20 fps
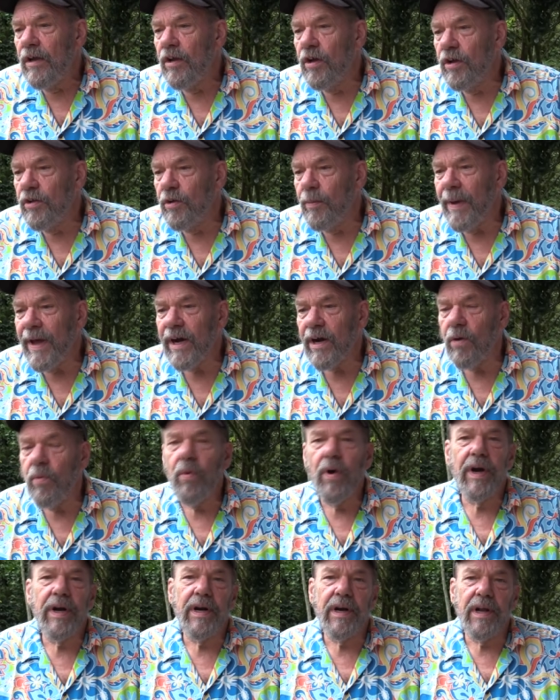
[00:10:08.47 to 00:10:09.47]
no matter
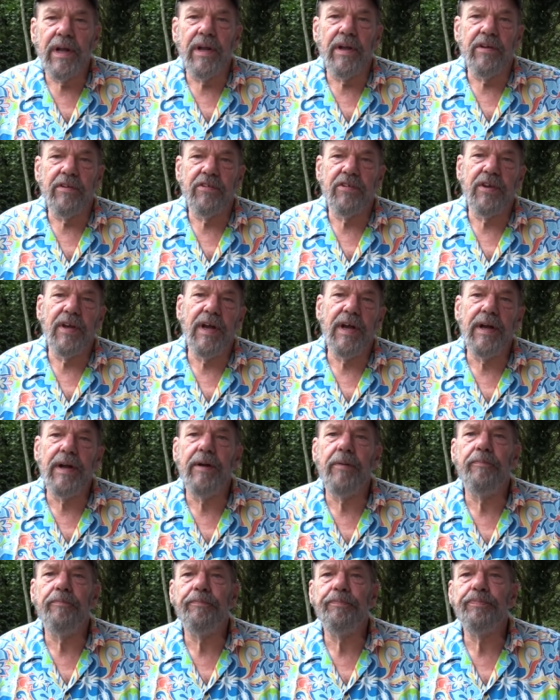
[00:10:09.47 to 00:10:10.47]
what it is
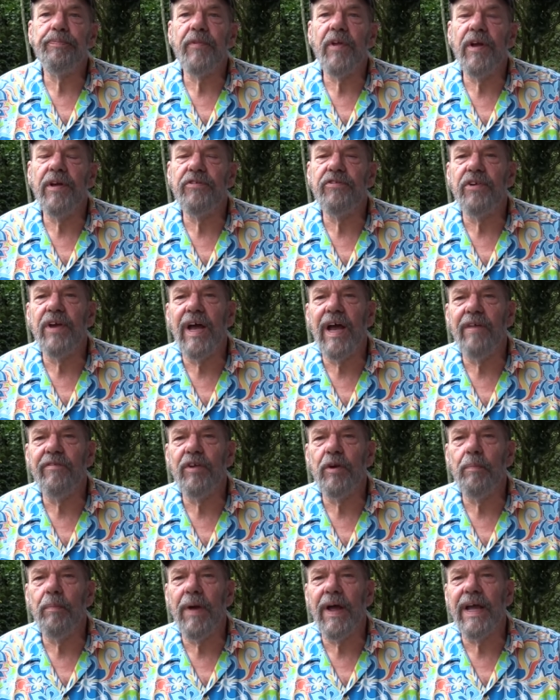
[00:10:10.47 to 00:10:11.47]
that you
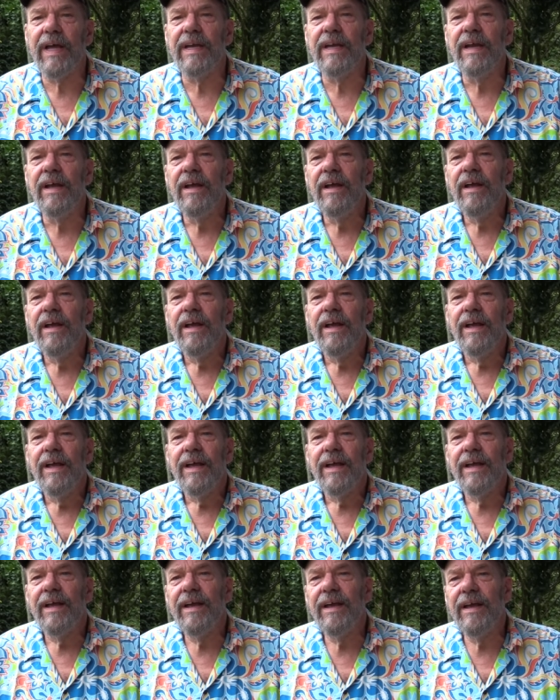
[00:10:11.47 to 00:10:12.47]
have in mind,
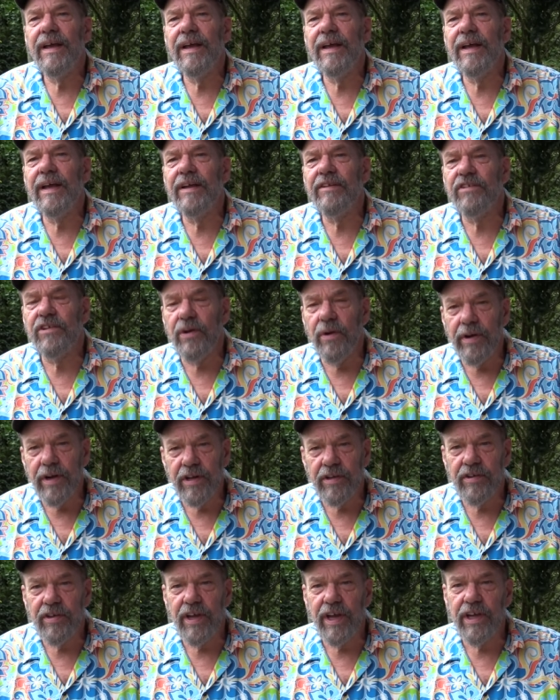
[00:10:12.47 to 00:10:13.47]
it's going
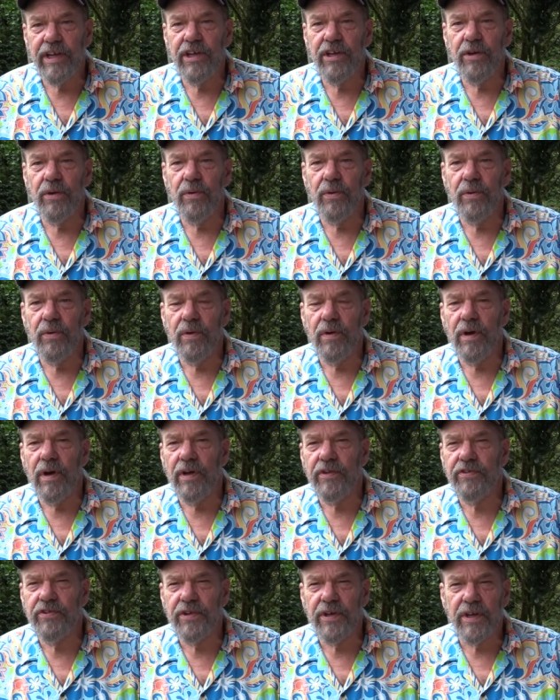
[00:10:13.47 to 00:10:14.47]
to take you
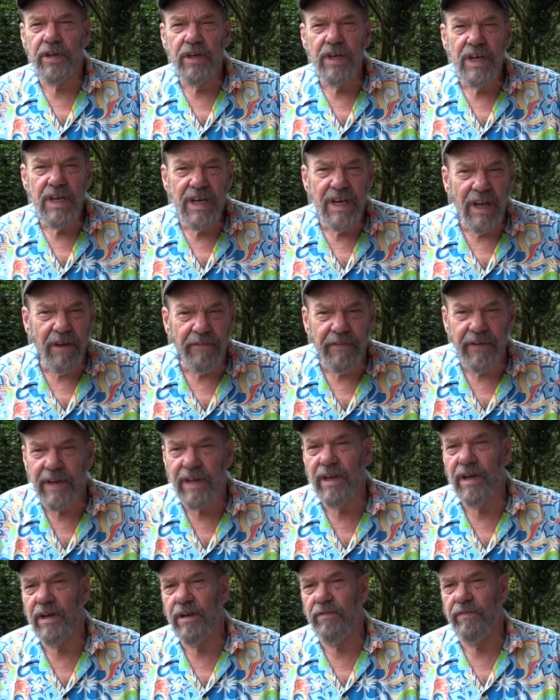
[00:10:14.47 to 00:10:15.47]
a
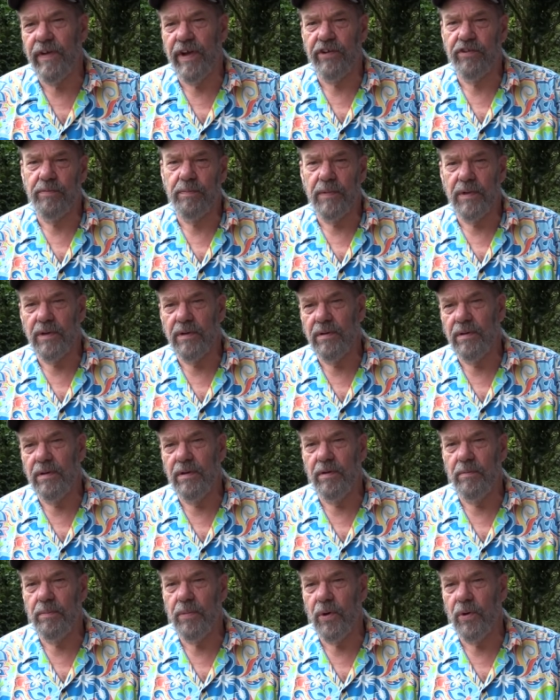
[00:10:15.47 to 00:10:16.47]
significant investment
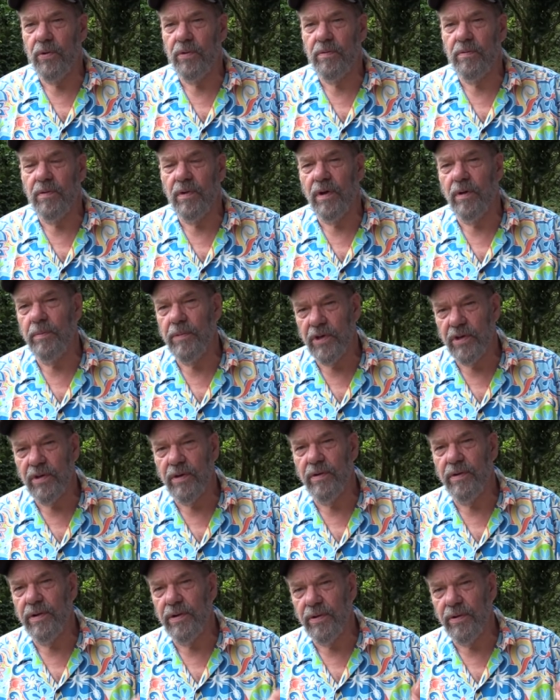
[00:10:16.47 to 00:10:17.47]
in both uh,
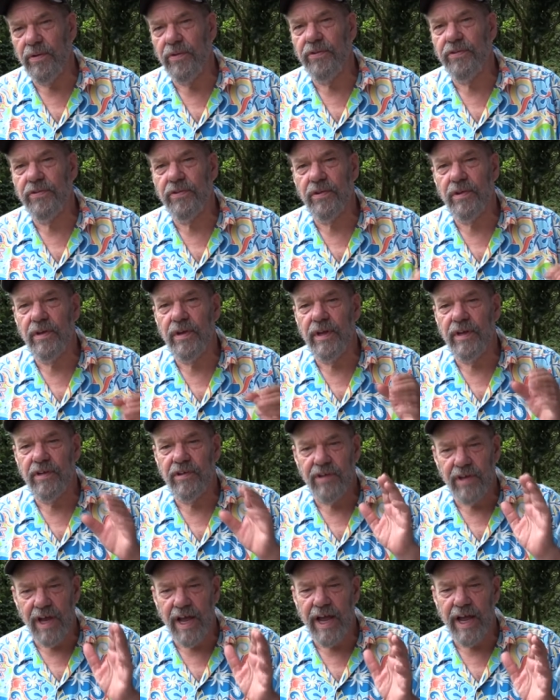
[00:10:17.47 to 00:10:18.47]
materials
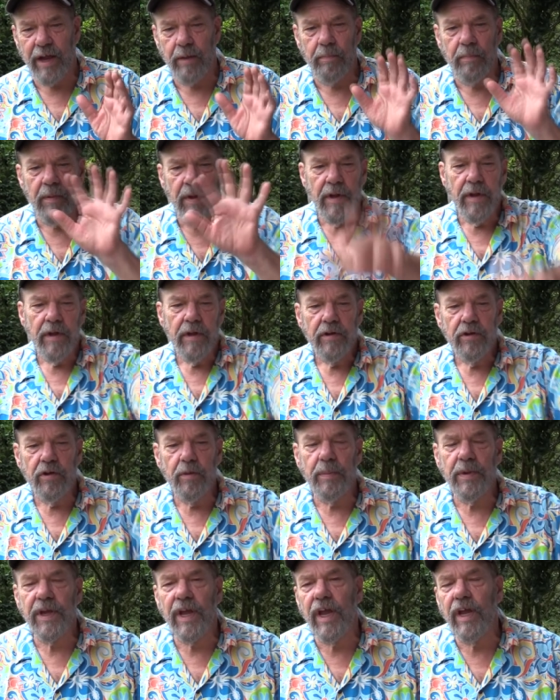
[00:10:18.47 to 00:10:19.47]
and time
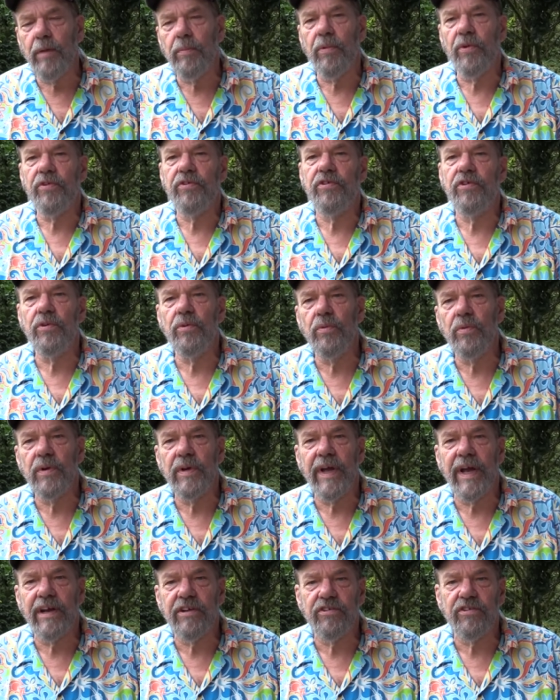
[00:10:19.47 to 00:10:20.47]
to be able to
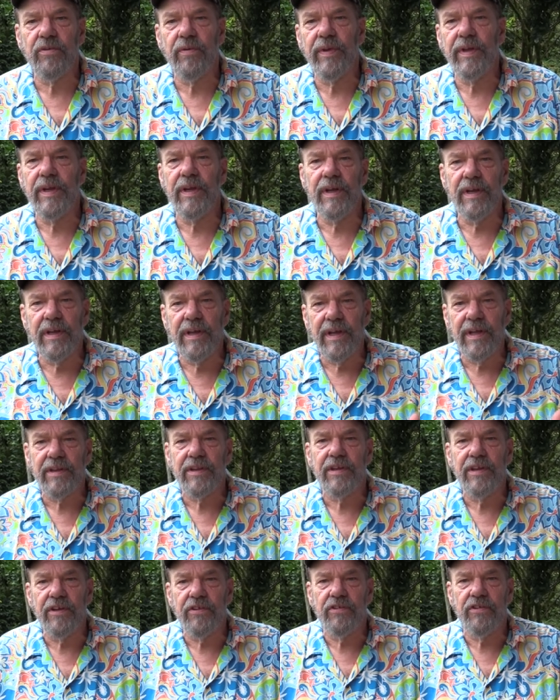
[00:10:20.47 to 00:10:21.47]
actually
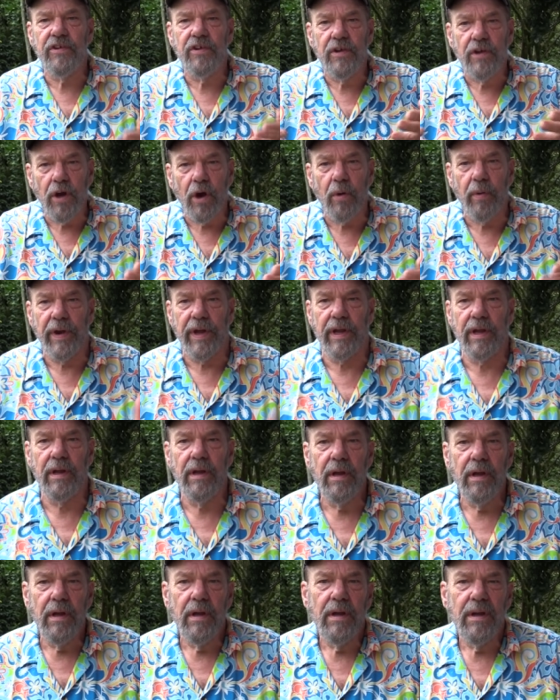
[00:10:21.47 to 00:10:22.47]
get this going.
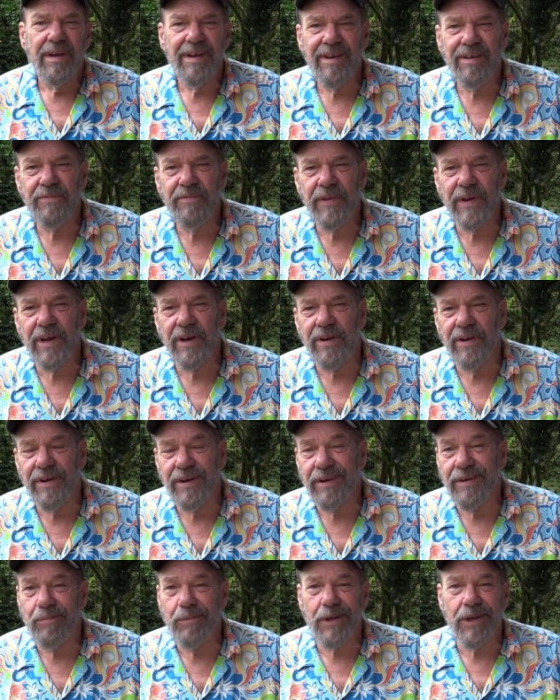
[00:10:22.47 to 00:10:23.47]
I figure
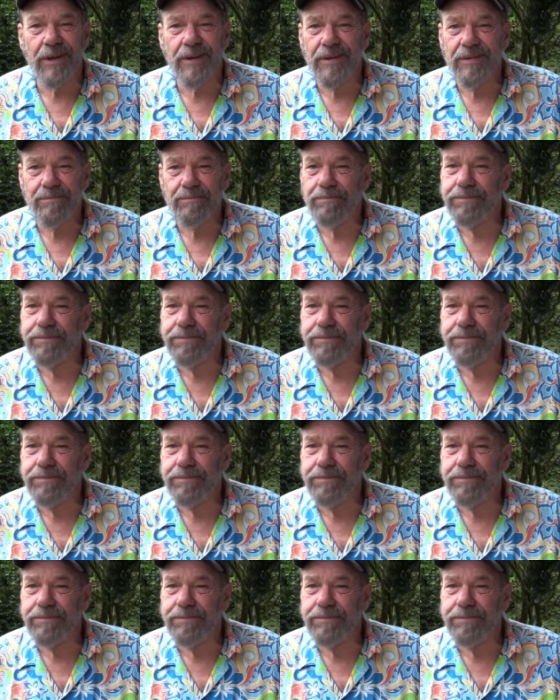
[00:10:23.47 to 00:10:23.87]
you're going to be at,